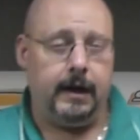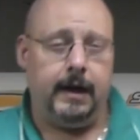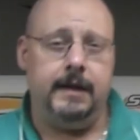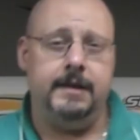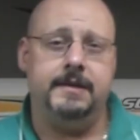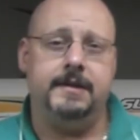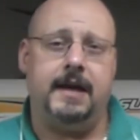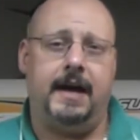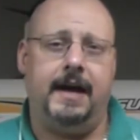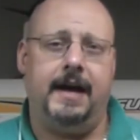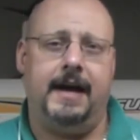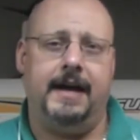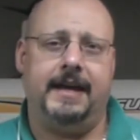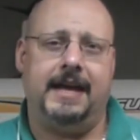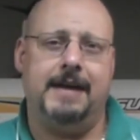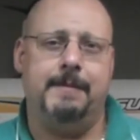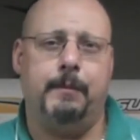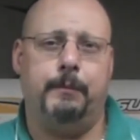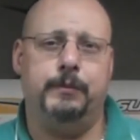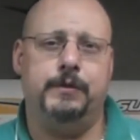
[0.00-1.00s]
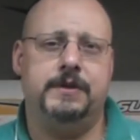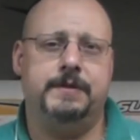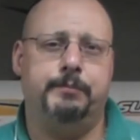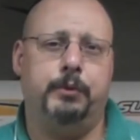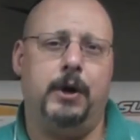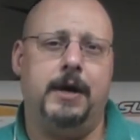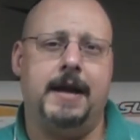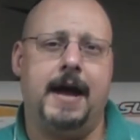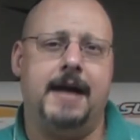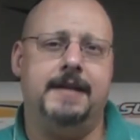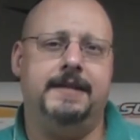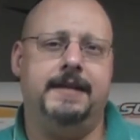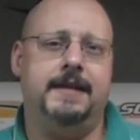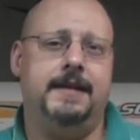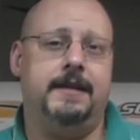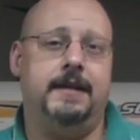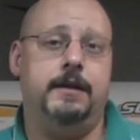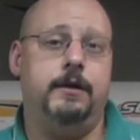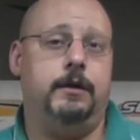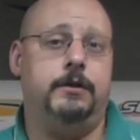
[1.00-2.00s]
And I came up with this bright
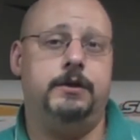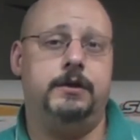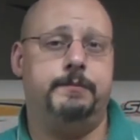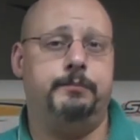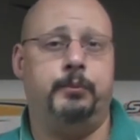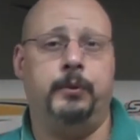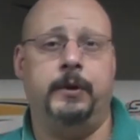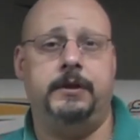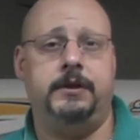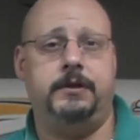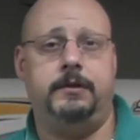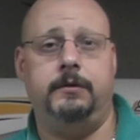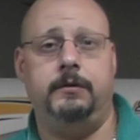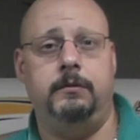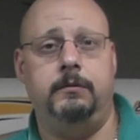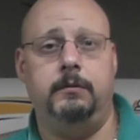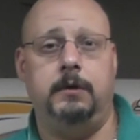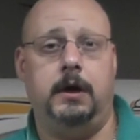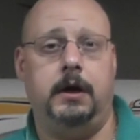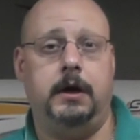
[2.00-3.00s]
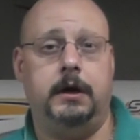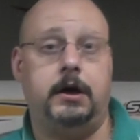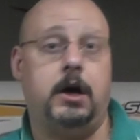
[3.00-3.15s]
idea that you could just print to